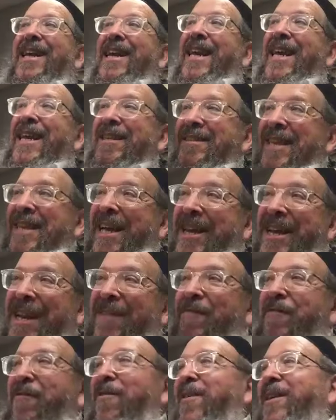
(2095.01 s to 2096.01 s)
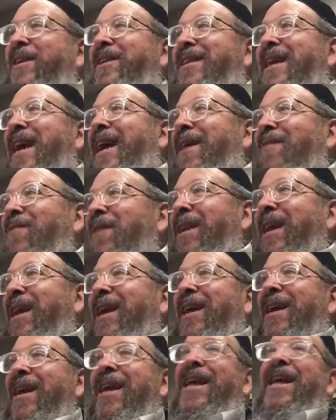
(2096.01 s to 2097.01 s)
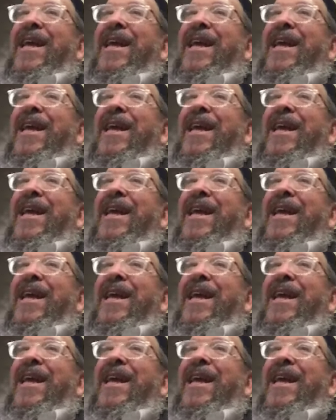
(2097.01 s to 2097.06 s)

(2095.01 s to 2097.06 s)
He's at every davening.